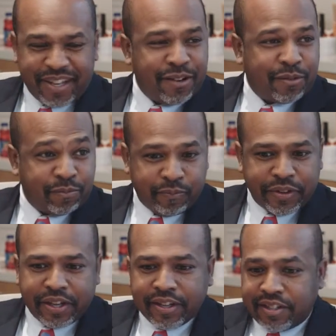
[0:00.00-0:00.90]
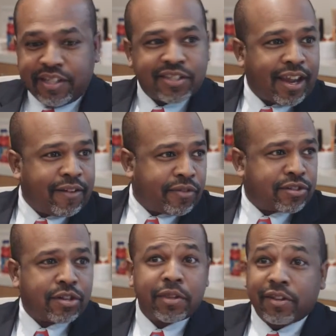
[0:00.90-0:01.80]
you know, decipher
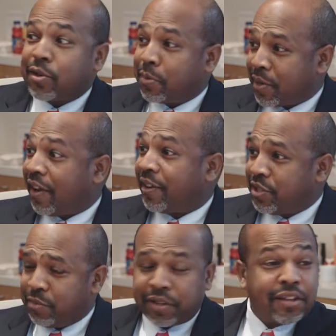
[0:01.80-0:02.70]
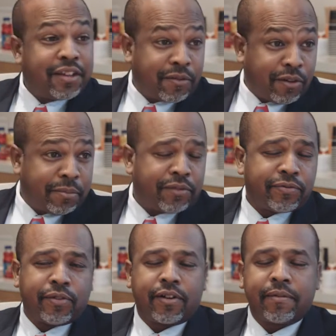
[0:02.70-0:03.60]
some of the terminology within the enrollment
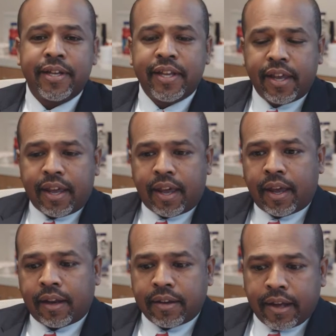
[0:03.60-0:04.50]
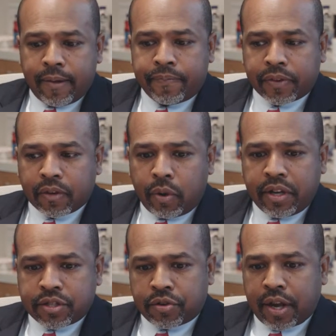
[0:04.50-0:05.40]
form. And what
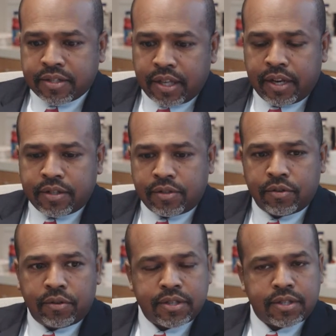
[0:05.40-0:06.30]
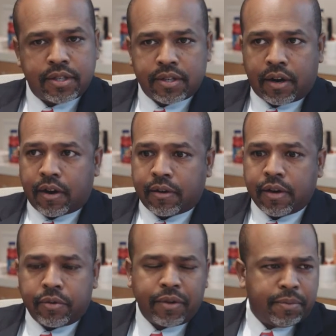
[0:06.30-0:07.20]
it's translated to is in our,
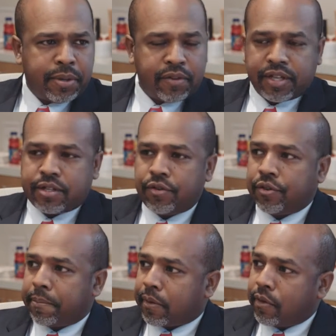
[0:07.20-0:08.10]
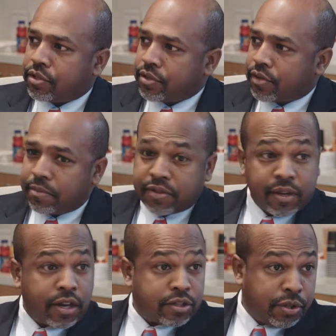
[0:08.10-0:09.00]
we have a bit of a tiered approach in terms of
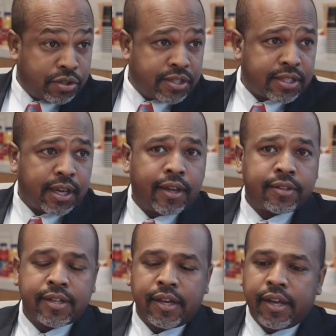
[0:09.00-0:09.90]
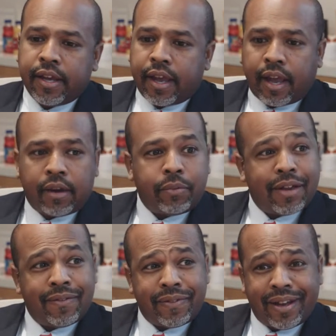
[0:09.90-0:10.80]
contribution scales. And we
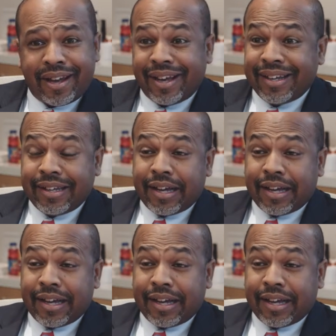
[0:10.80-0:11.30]
have a